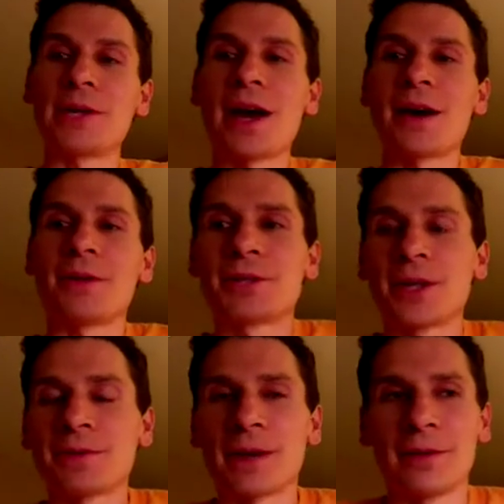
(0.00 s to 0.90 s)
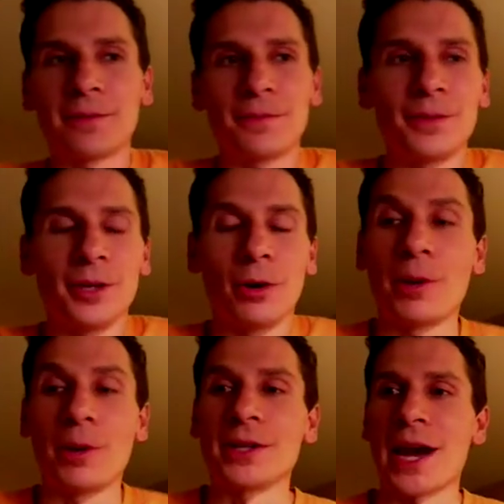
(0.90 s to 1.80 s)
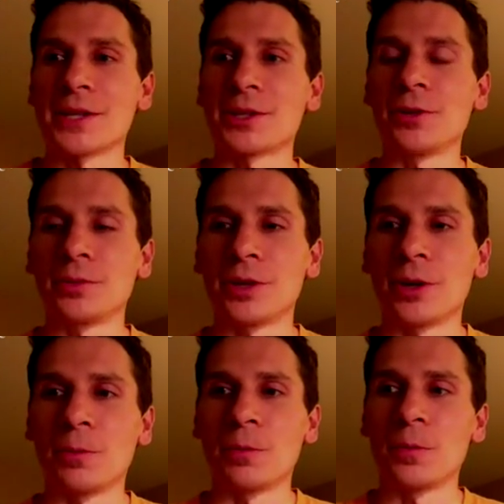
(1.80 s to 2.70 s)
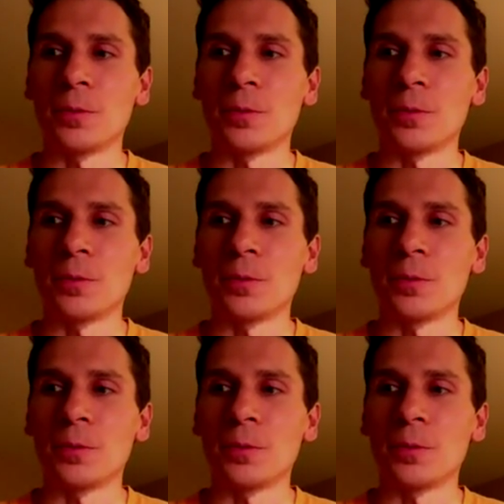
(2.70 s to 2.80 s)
yeah, it was good. I wanted to ask you,